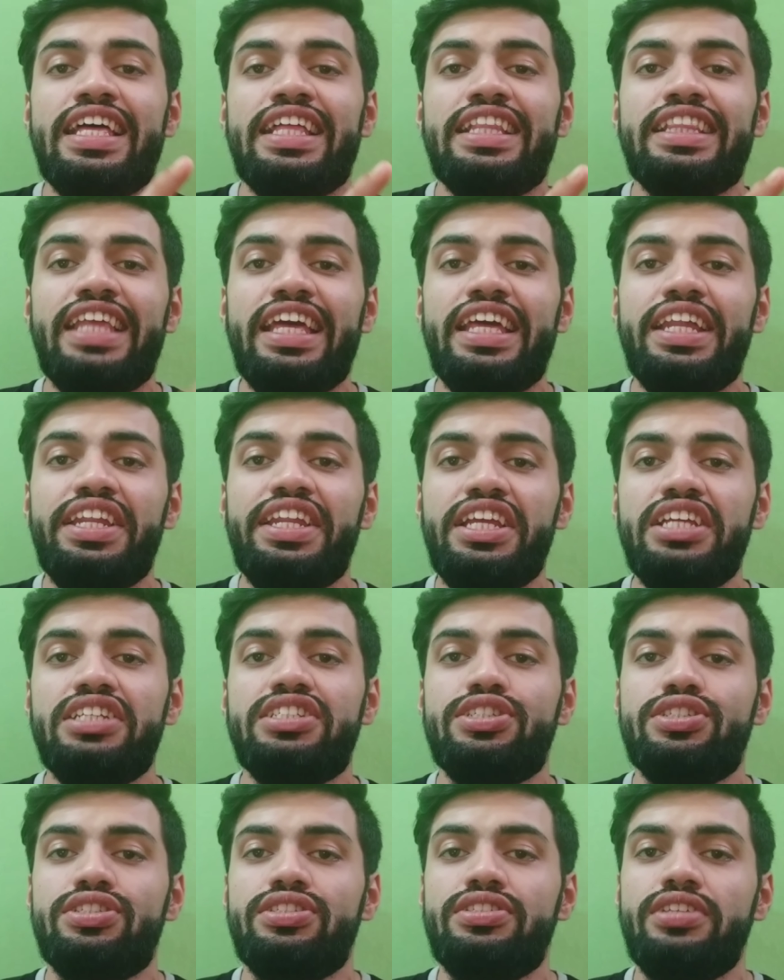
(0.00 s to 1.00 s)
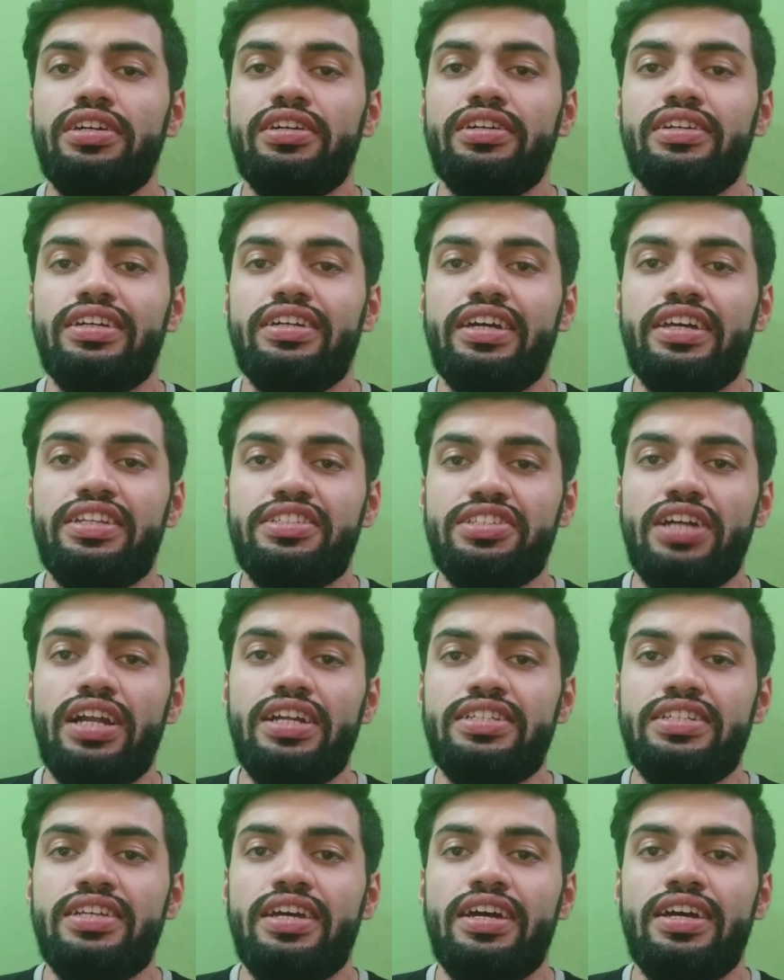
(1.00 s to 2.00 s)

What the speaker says: they reached the result